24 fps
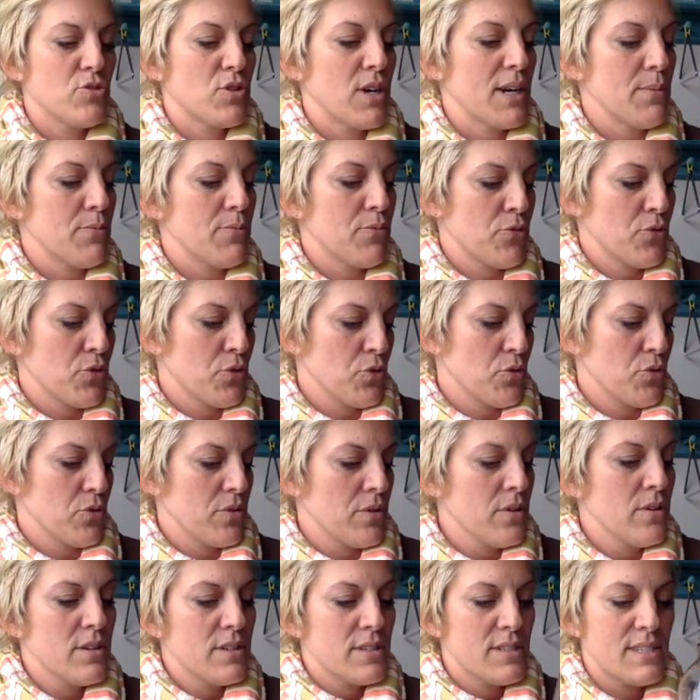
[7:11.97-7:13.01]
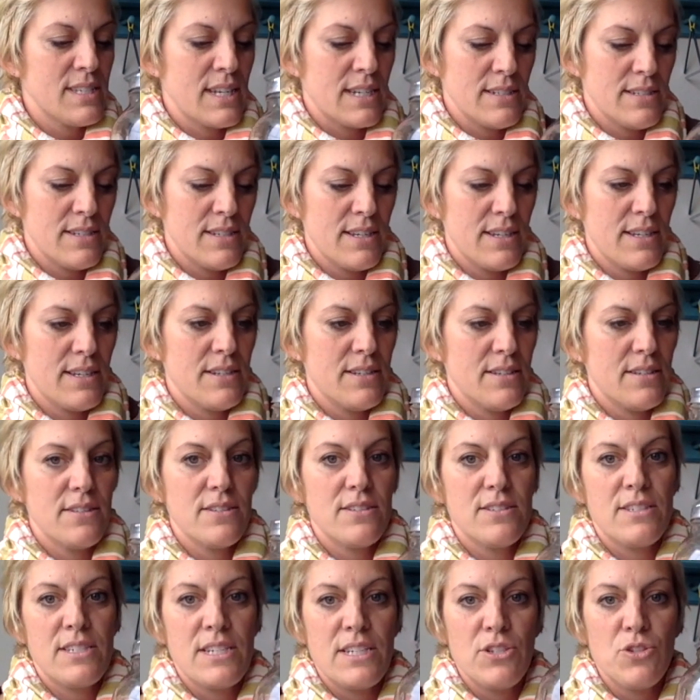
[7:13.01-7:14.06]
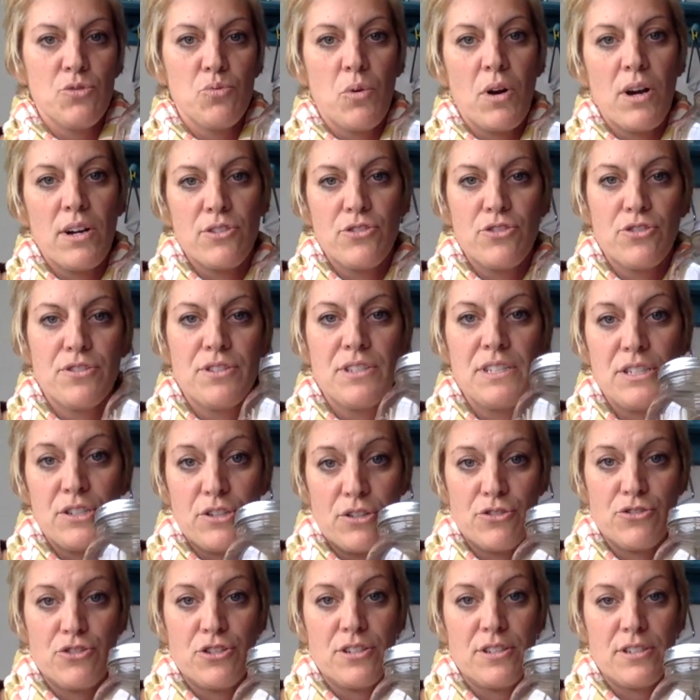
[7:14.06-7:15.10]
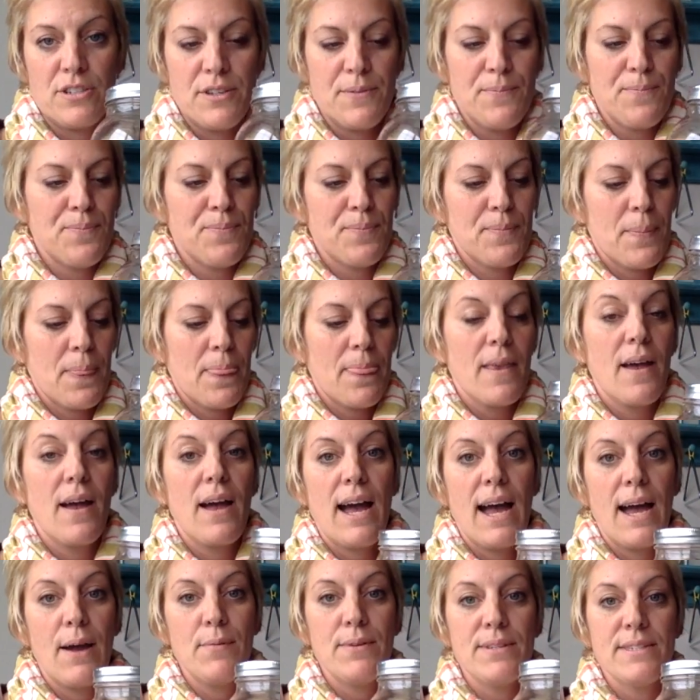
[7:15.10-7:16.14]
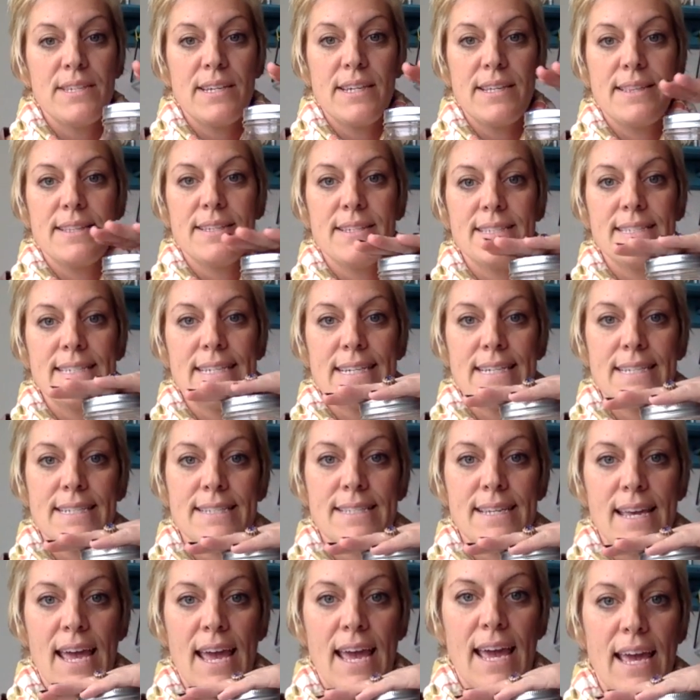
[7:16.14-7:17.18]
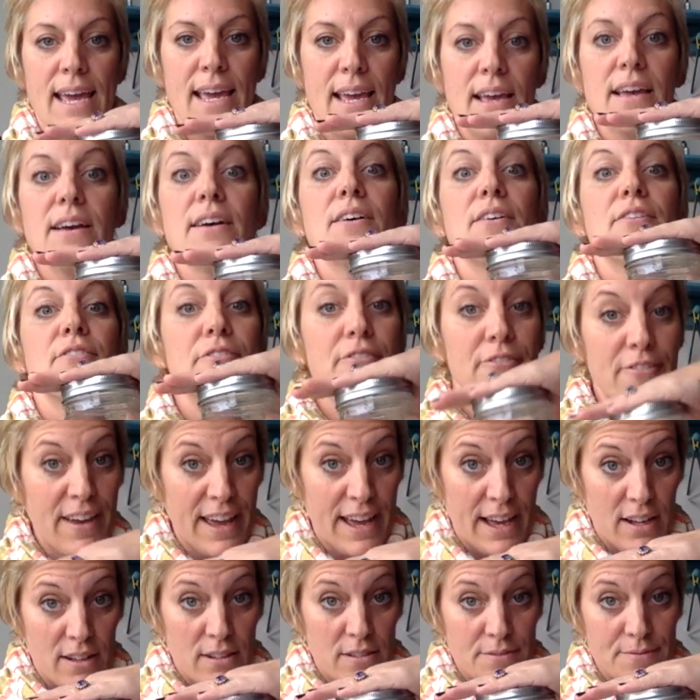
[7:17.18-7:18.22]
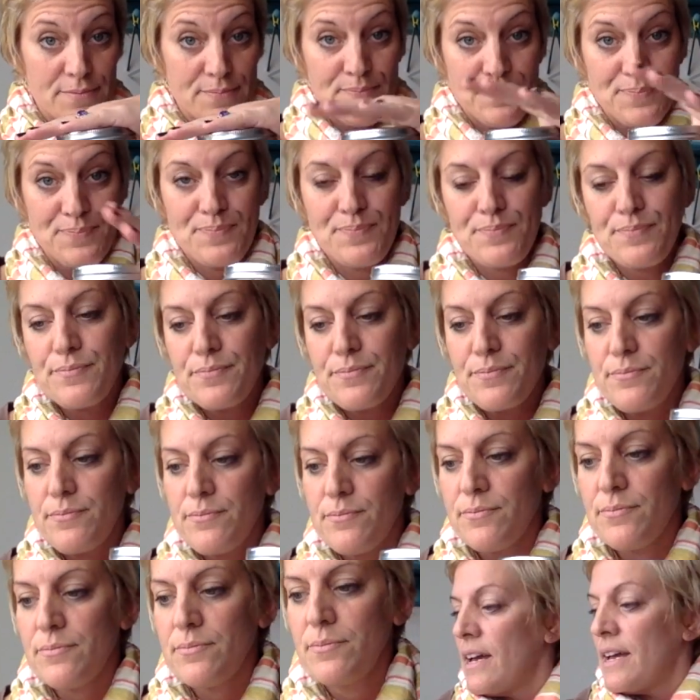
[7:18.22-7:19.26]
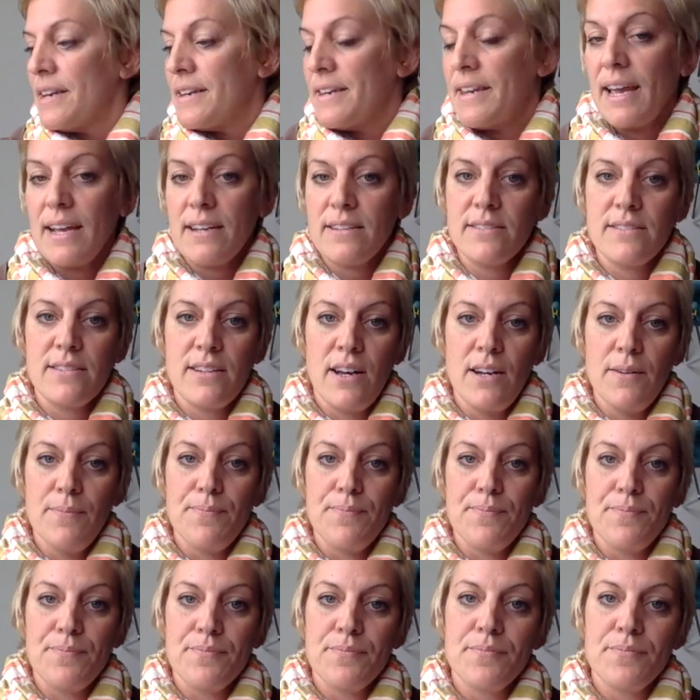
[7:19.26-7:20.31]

grapefruit scented dishwasher detergent. I would say this is a fail. Next up